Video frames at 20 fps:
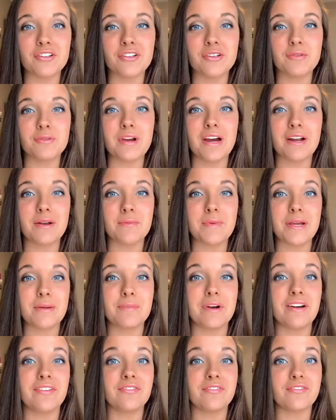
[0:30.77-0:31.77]
you how to make
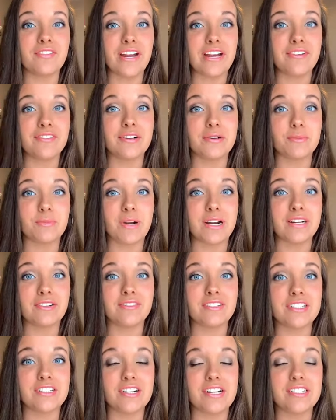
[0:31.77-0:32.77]
my favorite
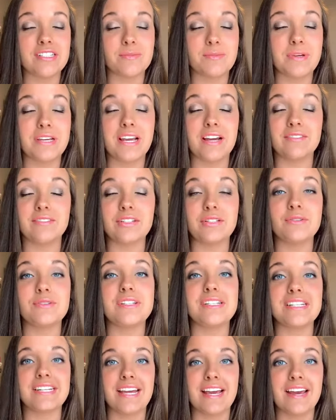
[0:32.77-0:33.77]
breakfast recipe I've
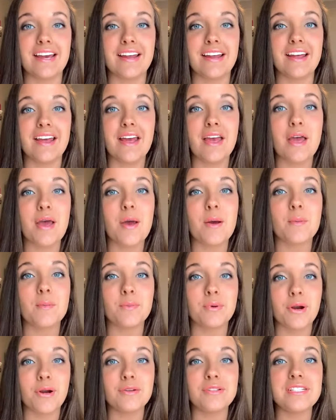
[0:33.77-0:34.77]
used yet,
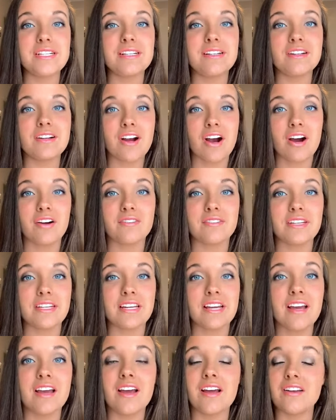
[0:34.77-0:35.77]
protein
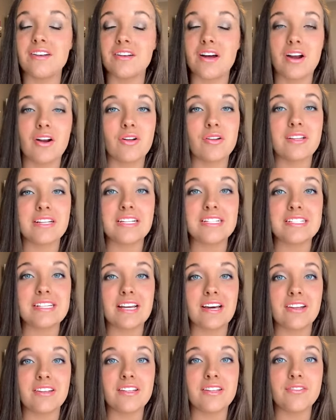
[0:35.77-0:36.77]
coffee. Not only is it
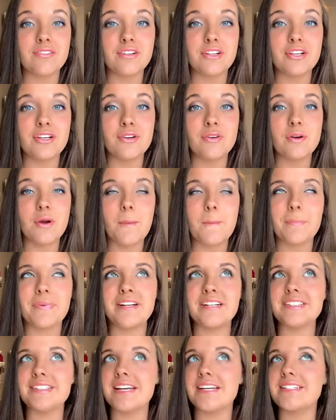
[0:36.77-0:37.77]
healthy for you, but
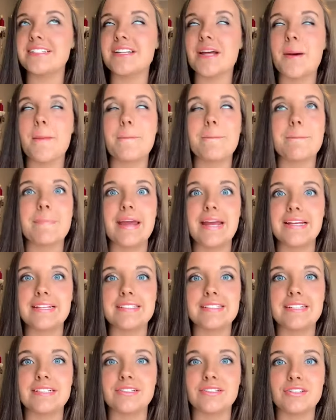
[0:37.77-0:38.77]
it tastes
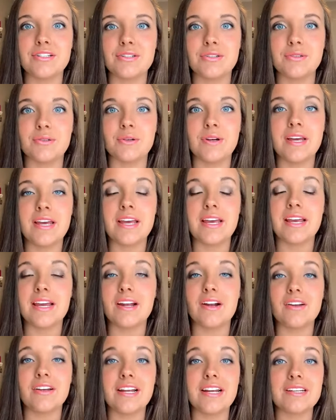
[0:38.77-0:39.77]
amazing too. It
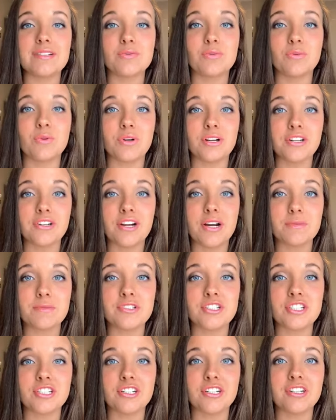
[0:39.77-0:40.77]
only has 1 gram of
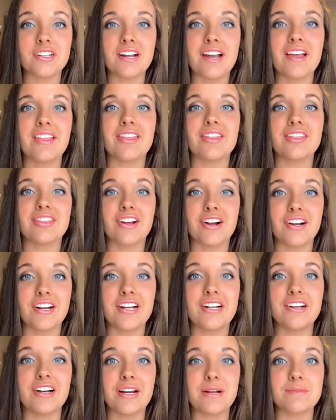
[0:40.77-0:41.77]
sugar and 30
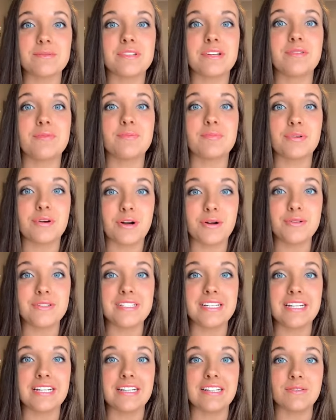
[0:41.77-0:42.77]
grams of
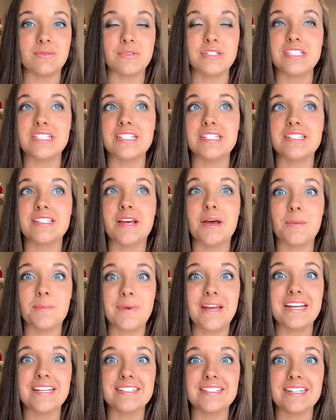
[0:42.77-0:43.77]
protein, which is
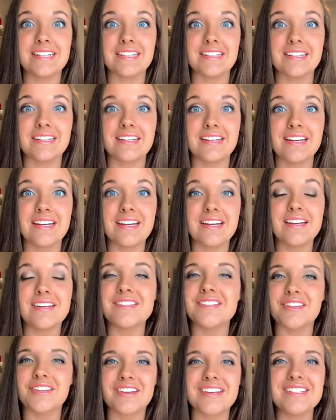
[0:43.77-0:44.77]
amazing.
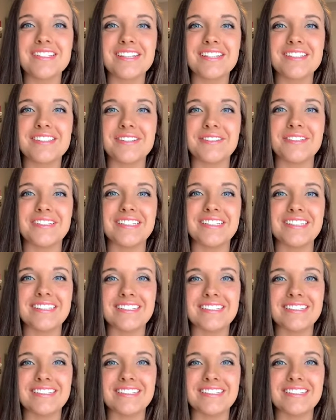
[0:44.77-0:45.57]
So let's get to it.